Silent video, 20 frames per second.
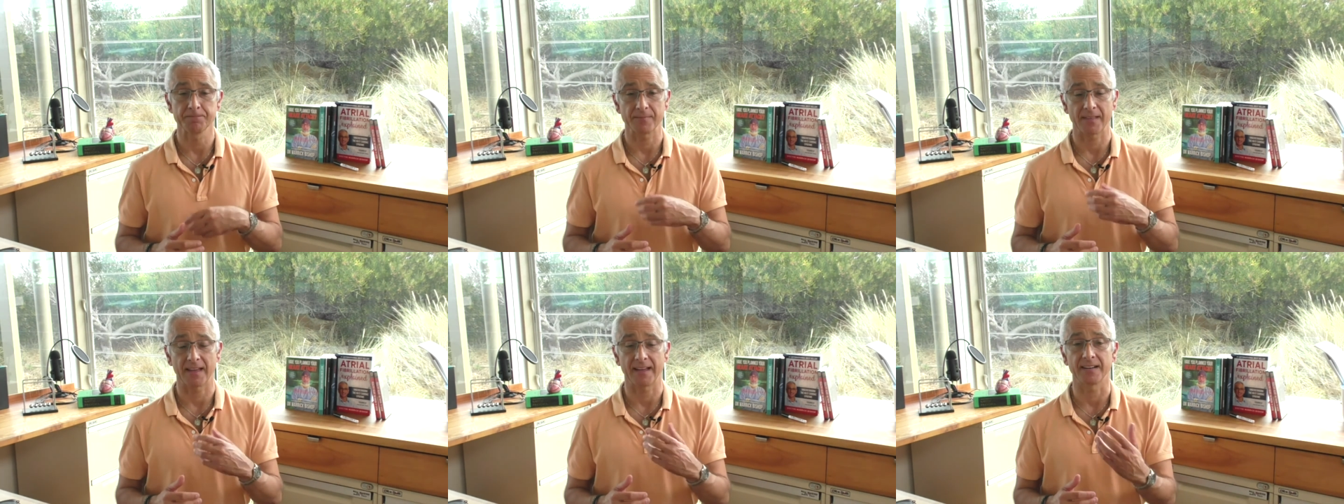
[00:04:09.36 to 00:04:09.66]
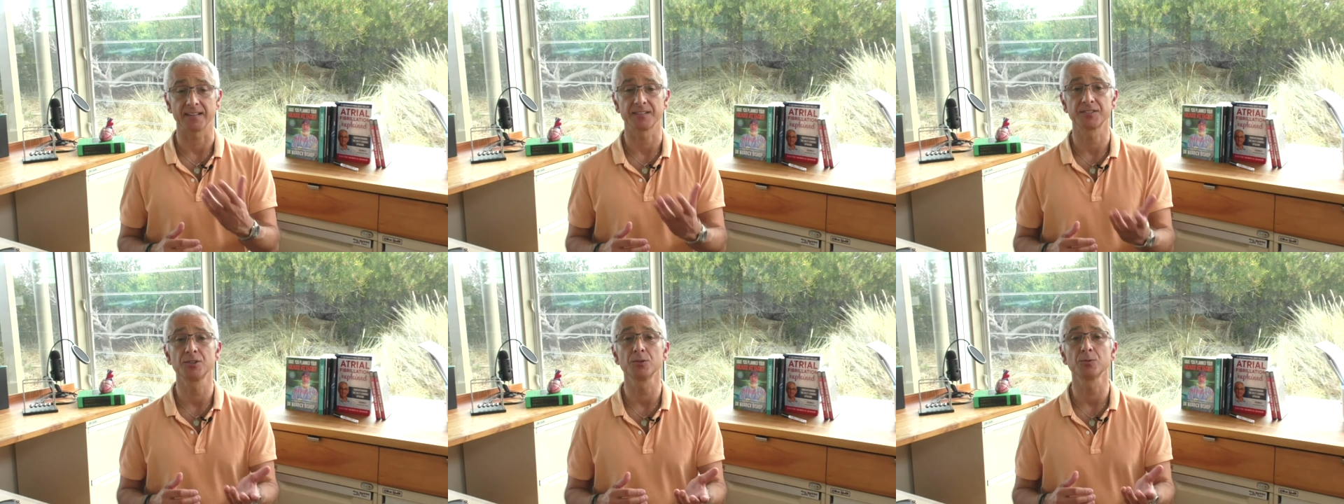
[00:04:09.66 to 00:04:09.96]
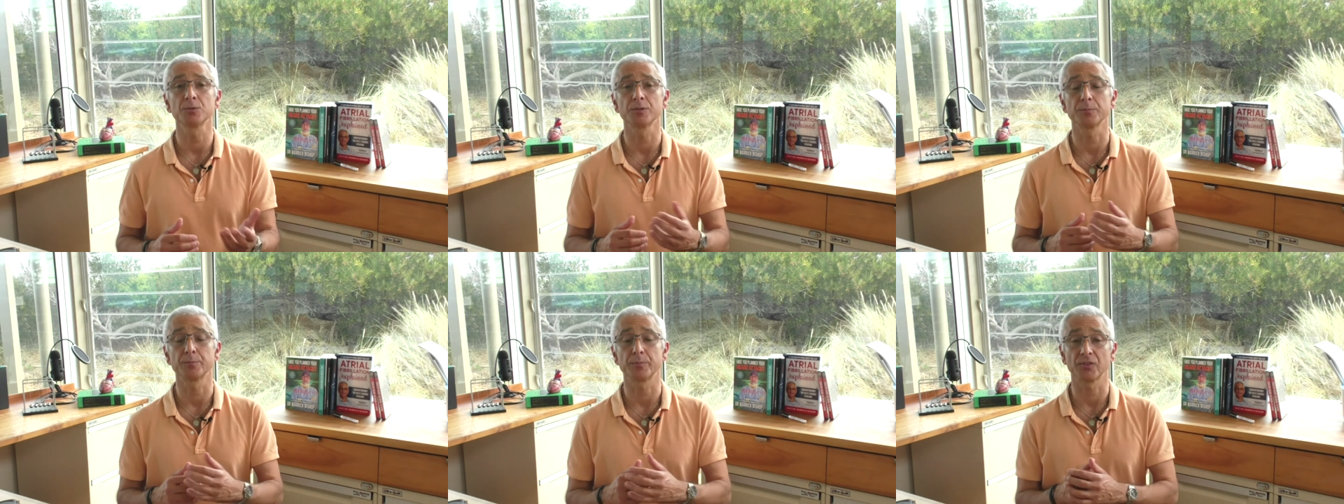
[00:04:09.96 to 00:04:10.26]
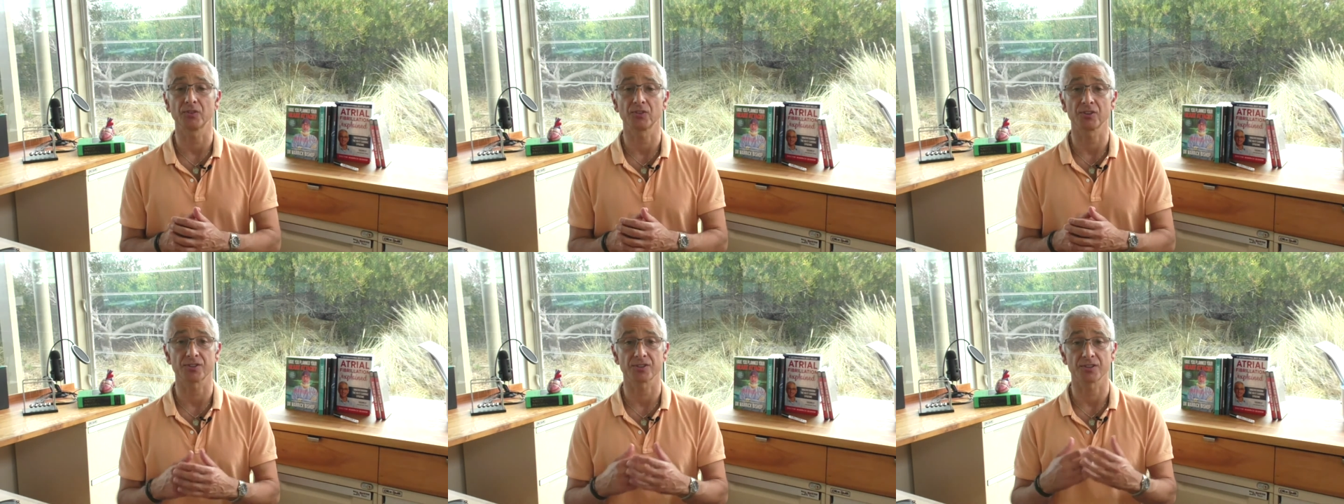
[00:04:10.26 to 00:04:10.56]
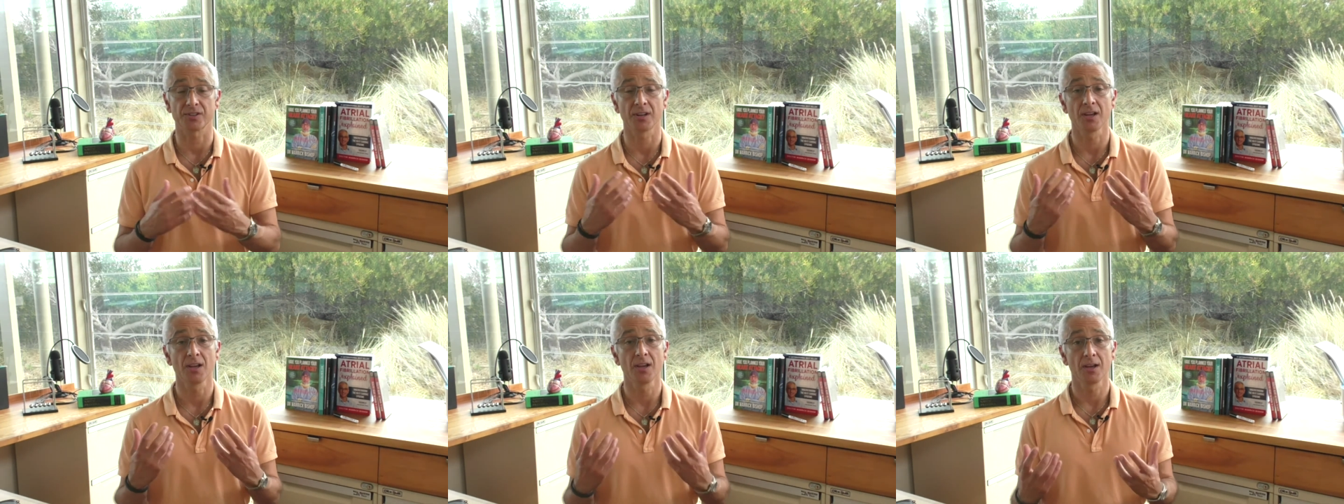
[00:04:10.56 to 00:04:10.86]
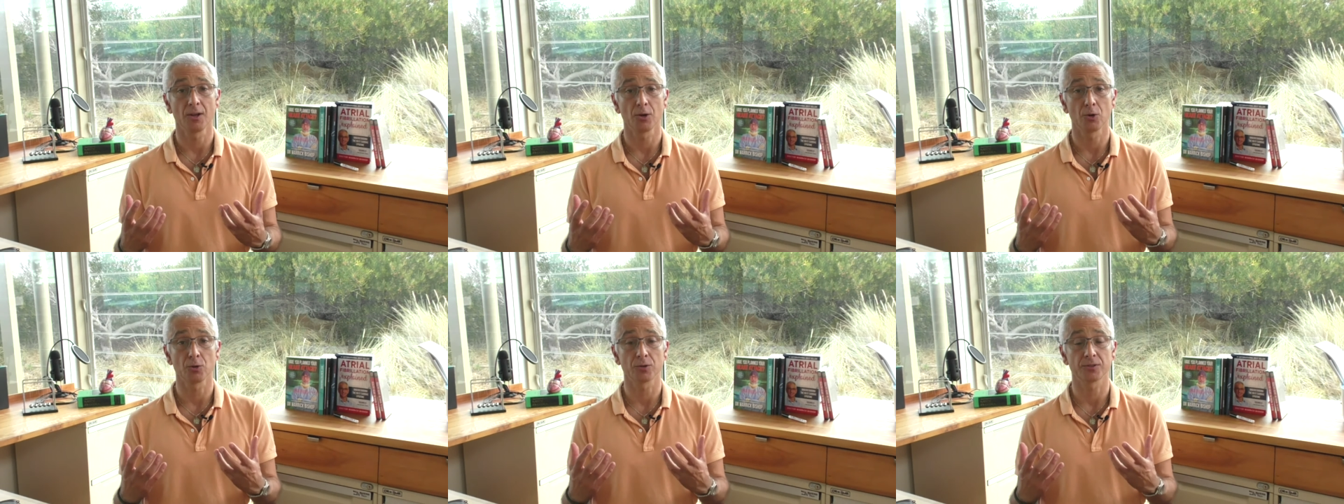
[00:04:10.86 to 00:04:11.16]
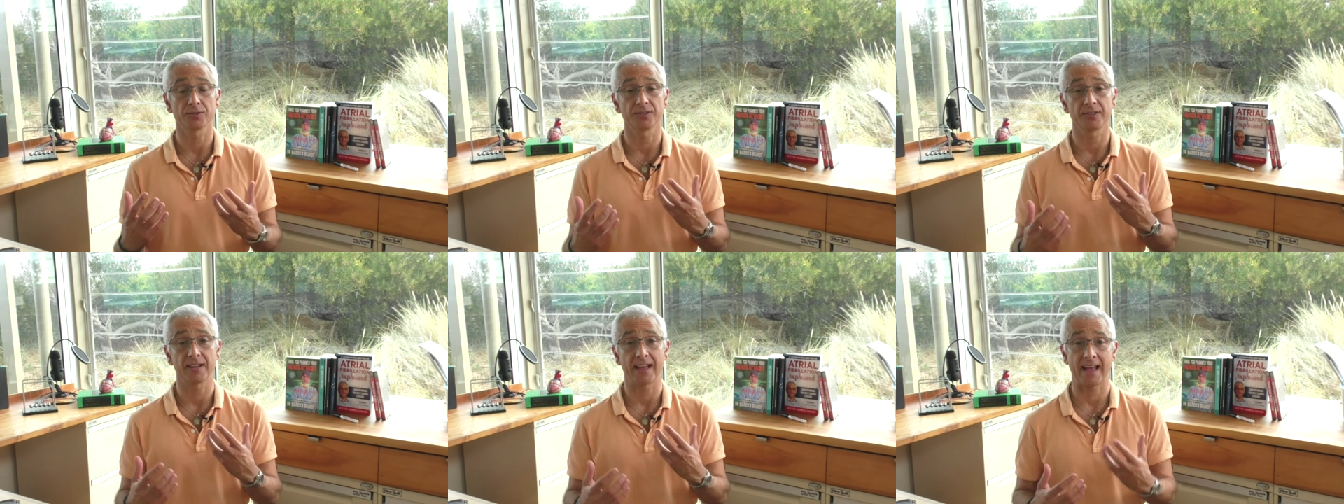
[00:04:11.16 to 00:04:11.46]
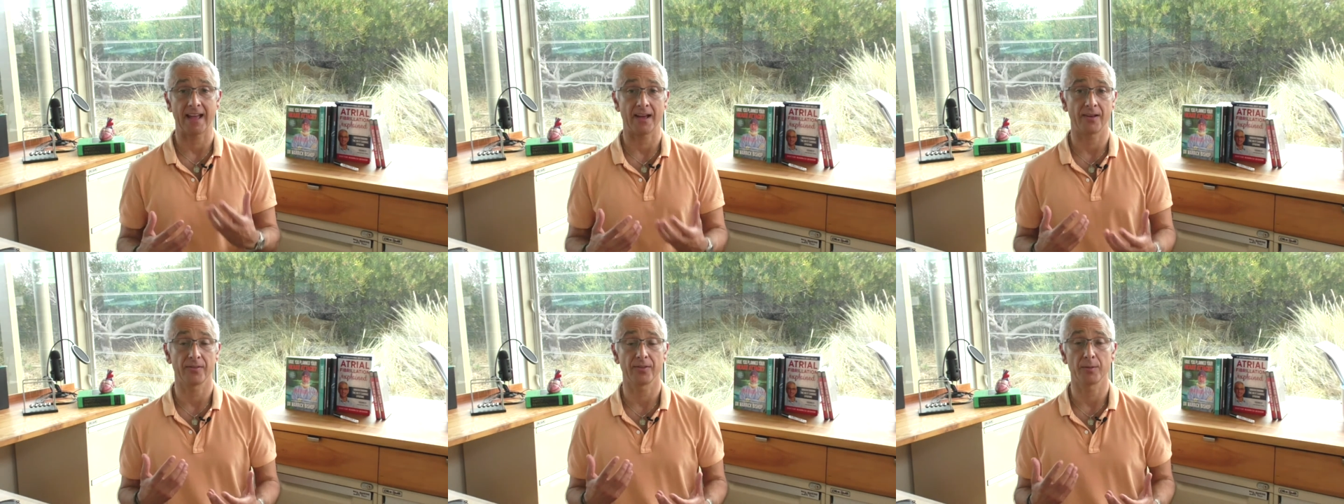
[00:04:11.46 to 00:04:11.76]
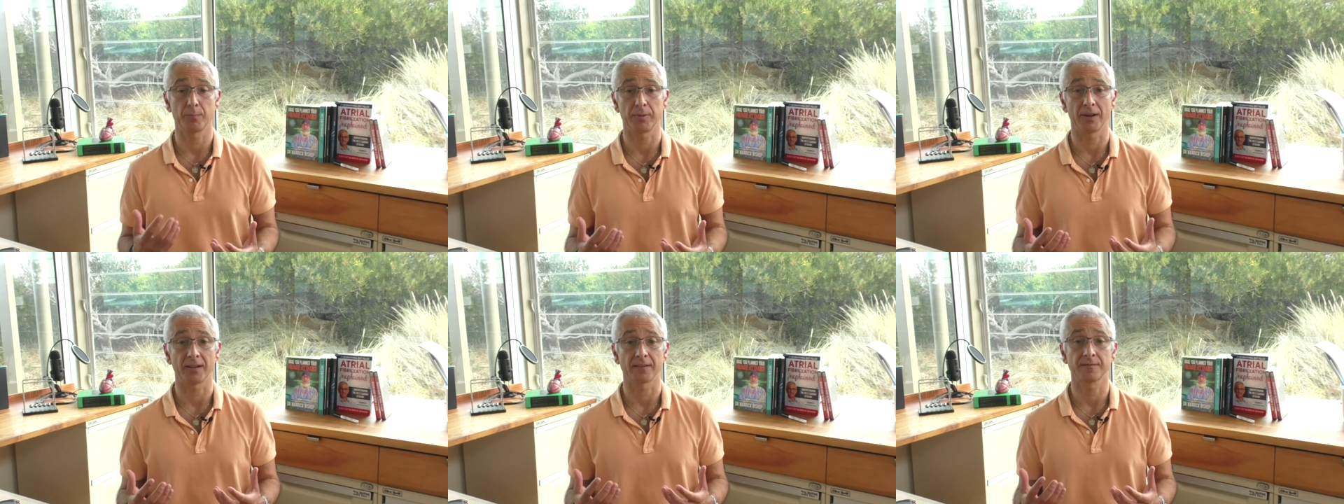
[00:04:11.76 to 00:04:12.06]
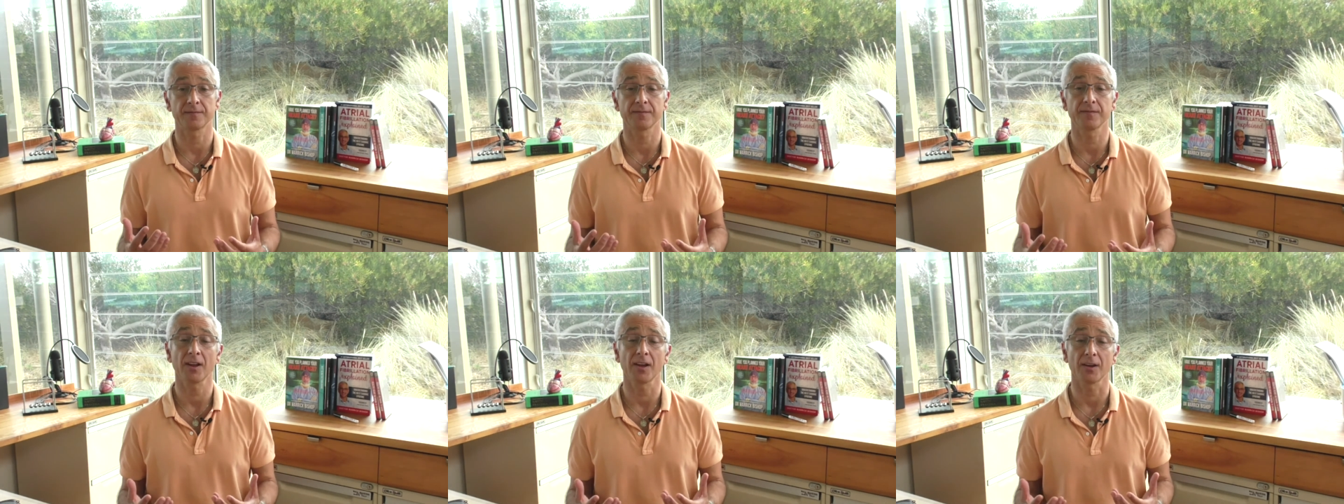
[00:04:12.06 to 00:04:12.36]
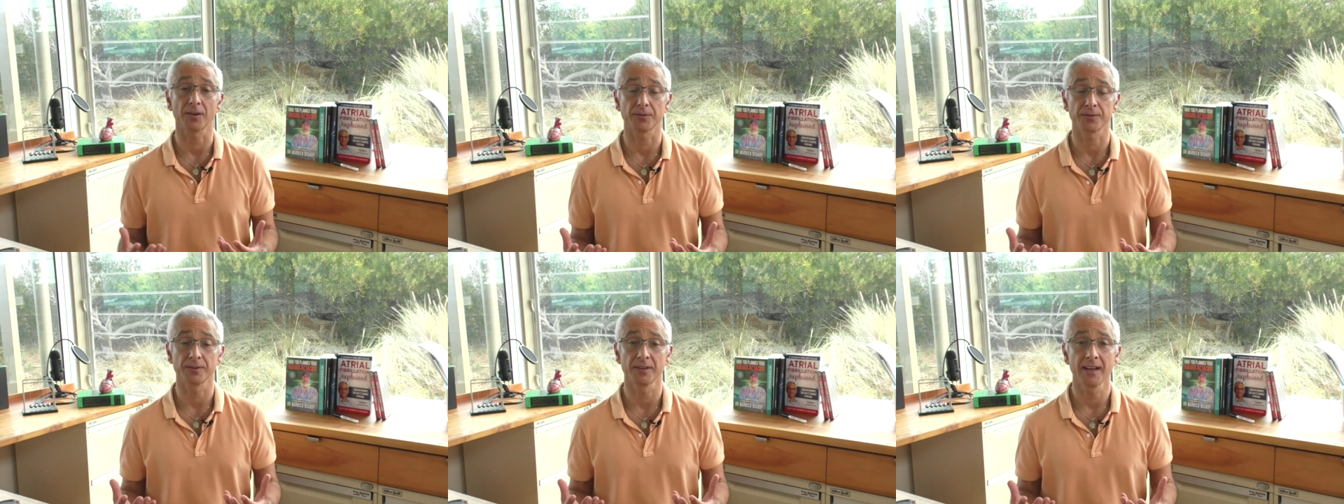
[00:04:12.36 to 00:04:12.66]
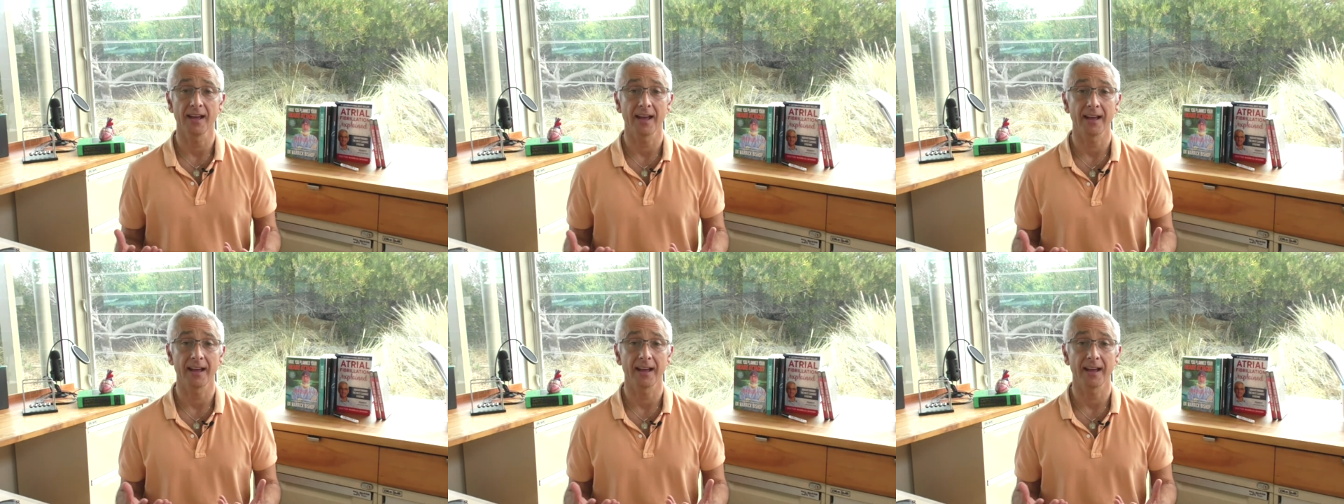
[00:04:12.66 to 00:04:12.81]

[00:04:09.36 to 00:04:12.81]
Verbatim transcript: and a tilted position, looked at how the blood flowed.